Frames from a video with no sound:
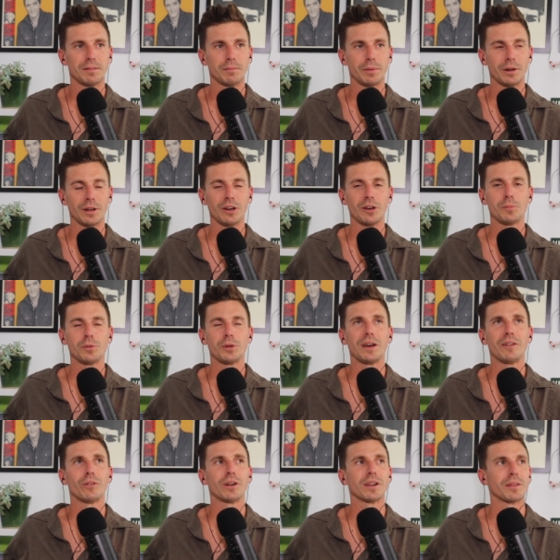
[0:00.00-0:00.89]
But I hope you
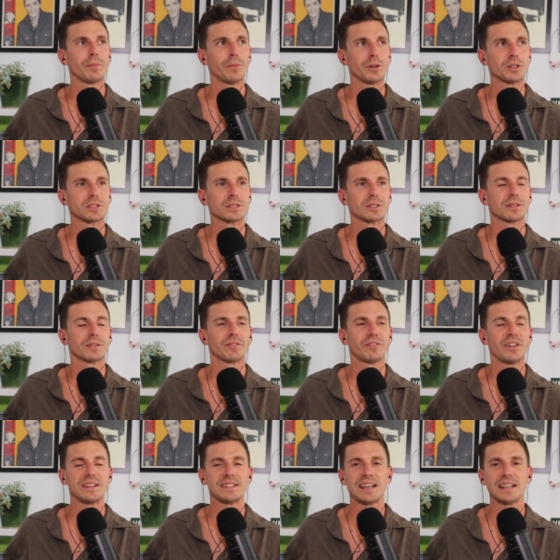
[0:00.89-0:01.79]
have one of the most
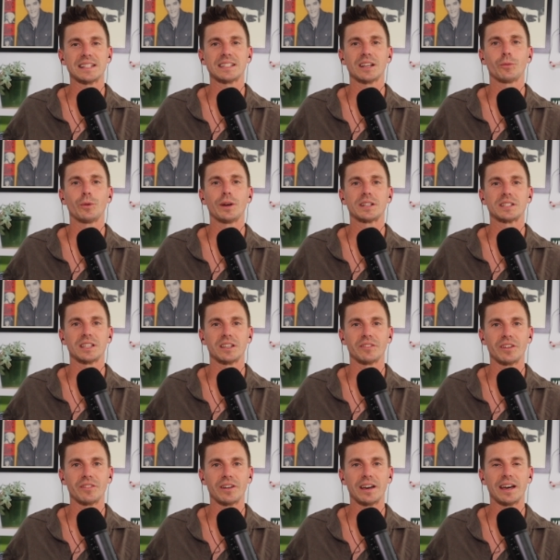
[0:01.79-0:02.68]
fantastic weeks that
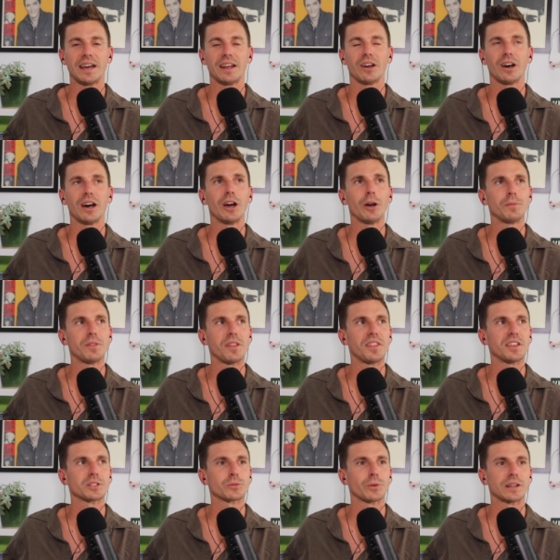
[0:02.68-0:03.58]
you've ever had. I hope that
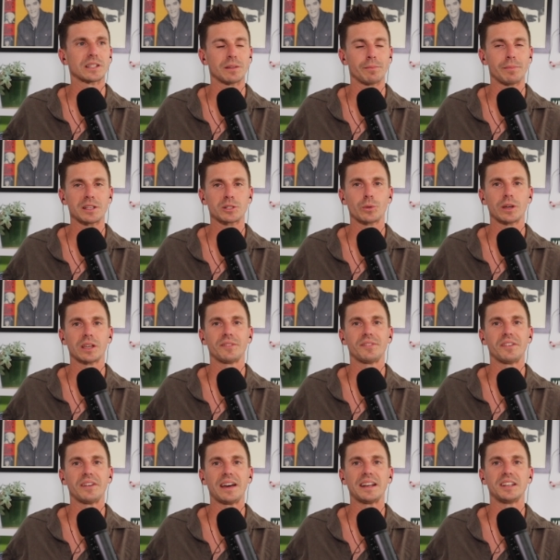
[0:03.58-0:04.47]
this week's the best week
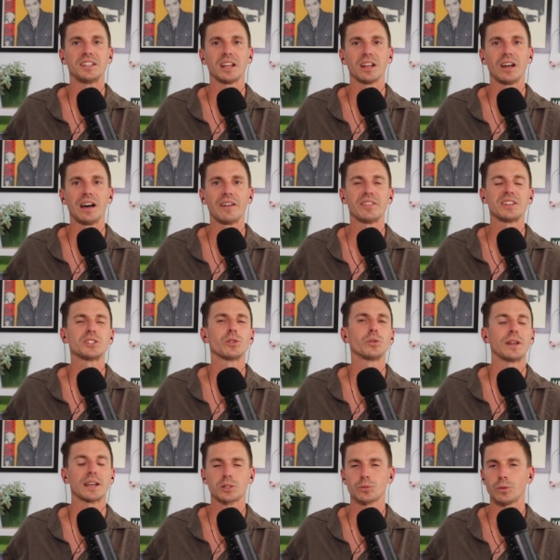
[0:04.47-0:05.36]
you've ever had in your life. Until
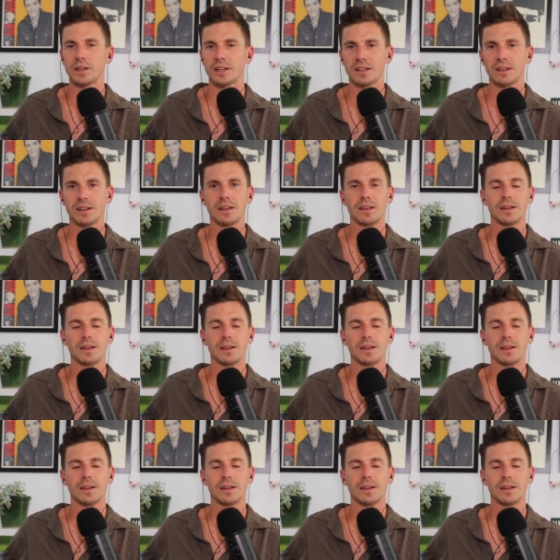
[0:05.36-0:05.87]
next week.